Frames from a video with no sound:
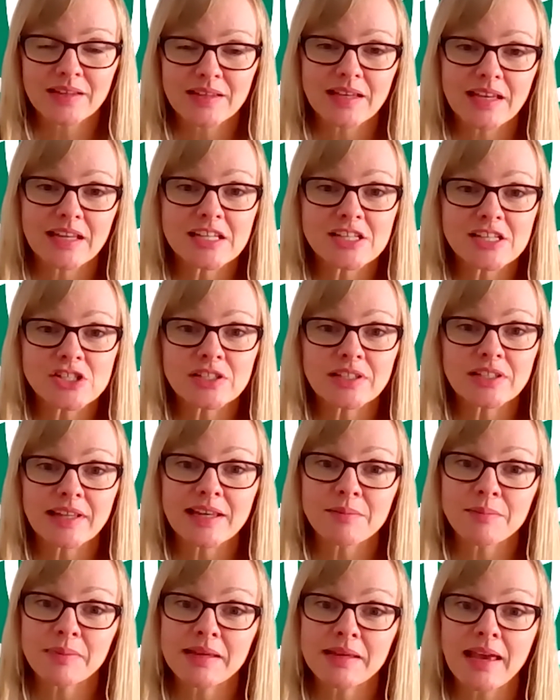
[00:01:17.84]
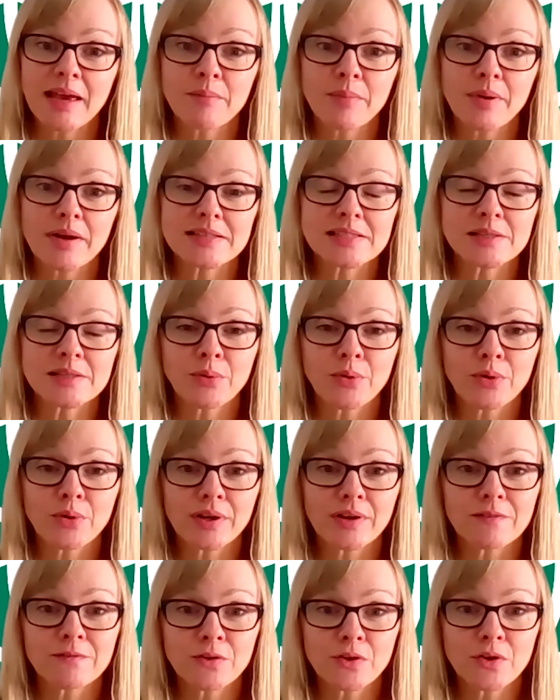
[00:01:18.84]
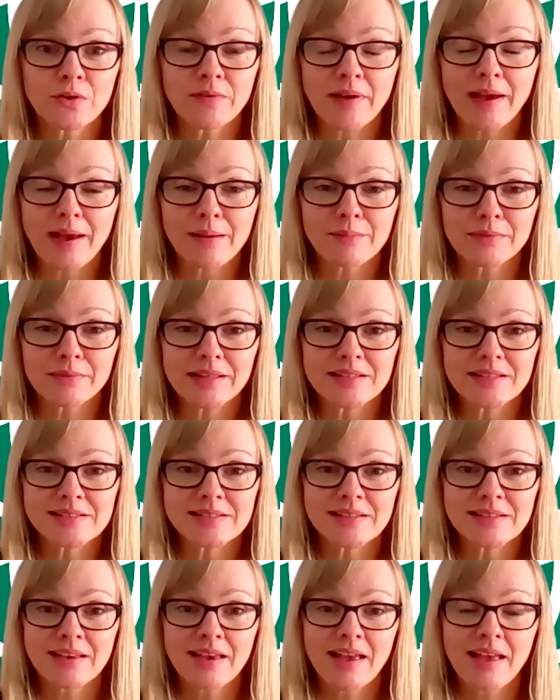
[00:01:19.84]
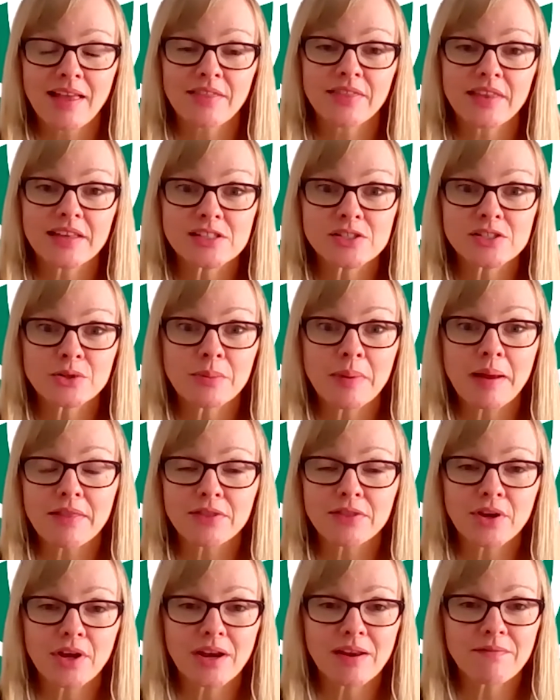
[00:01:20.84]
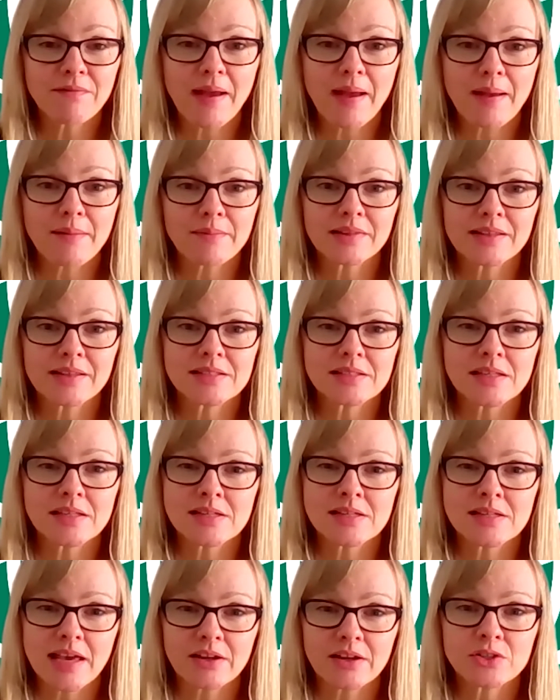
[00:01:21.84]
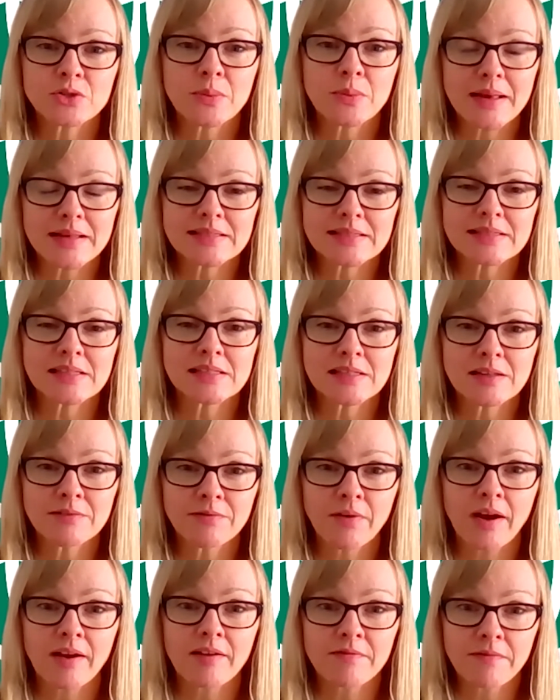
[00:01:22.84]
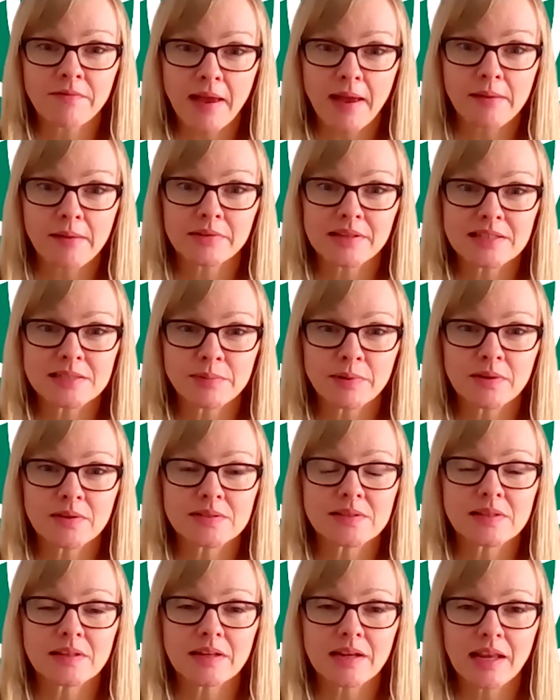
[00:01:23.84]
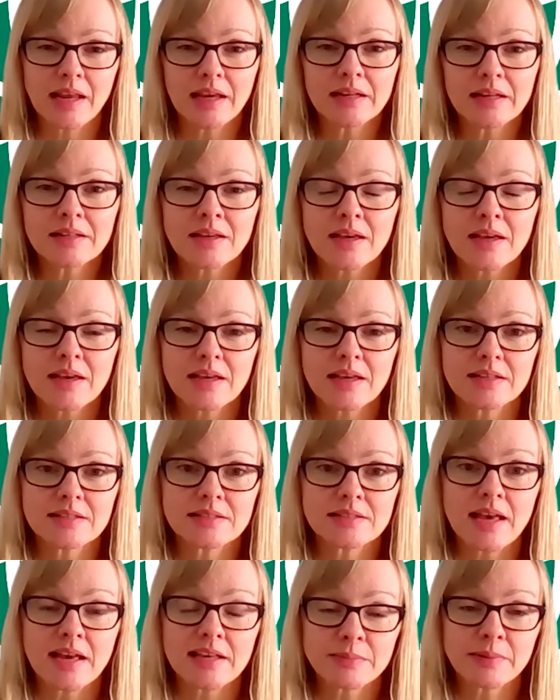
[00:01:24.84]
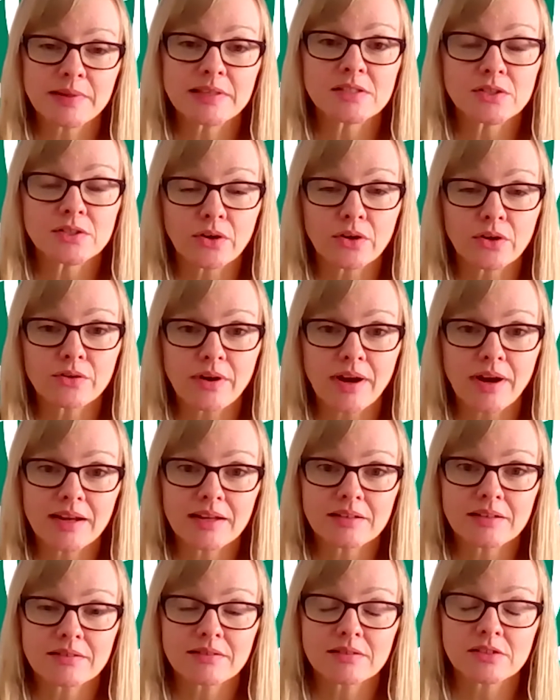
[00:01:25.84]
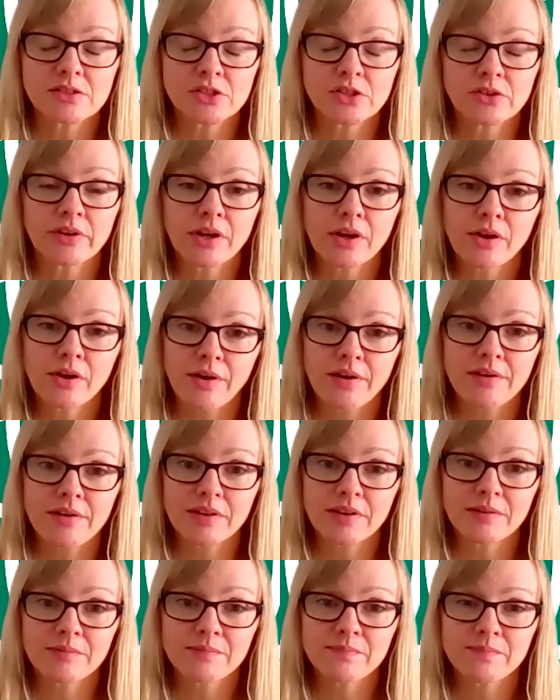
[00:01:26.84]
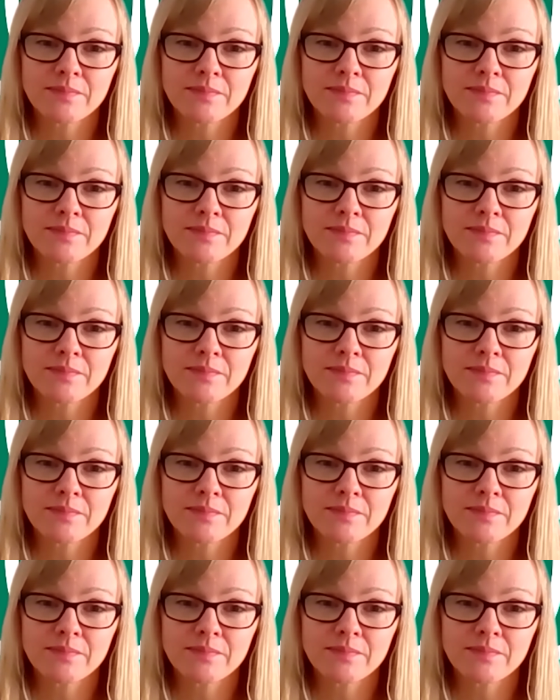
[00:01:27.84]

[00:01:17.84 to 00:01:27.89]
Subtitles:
Initially, it began by supporting a few families, then to about 30 families, and now to about 65 families because the need has been so great during COVID.